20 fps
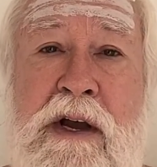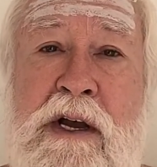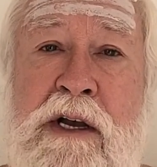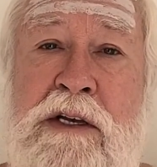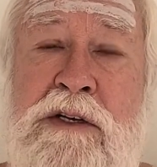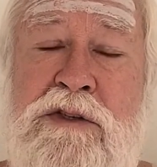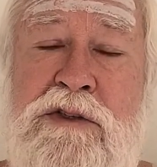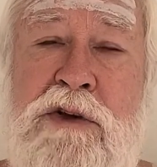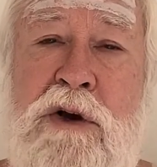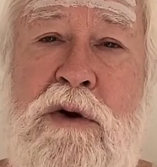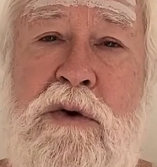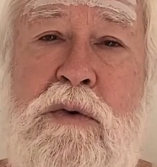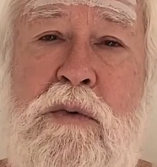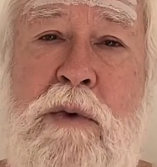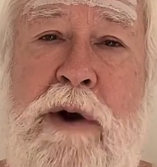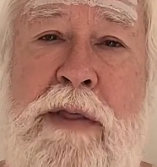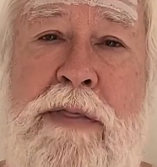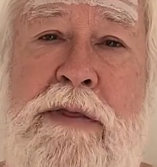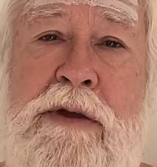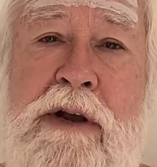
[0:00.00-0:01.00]
So
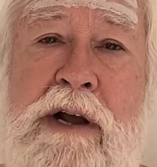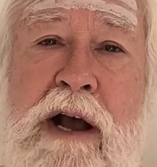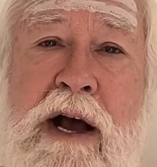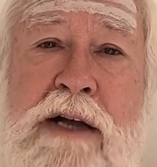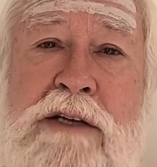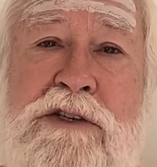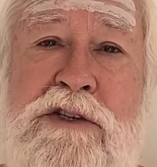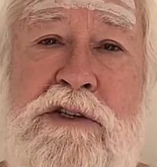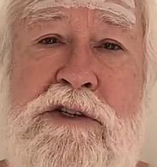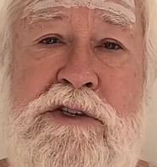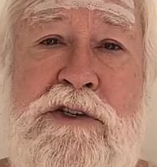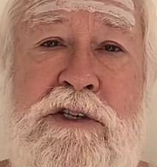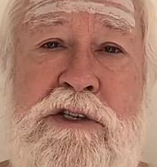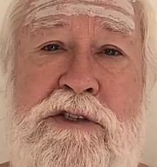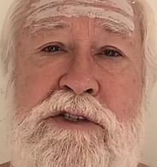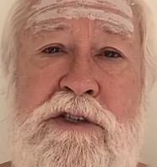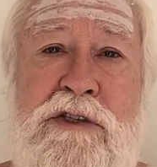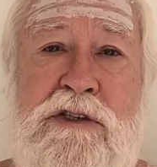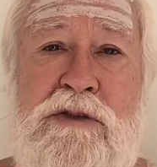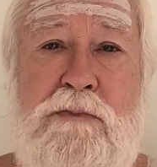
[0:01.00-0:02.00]
when the
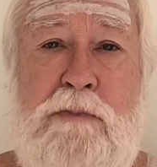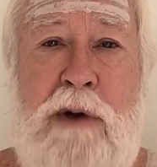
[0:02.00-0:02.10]
consciousness is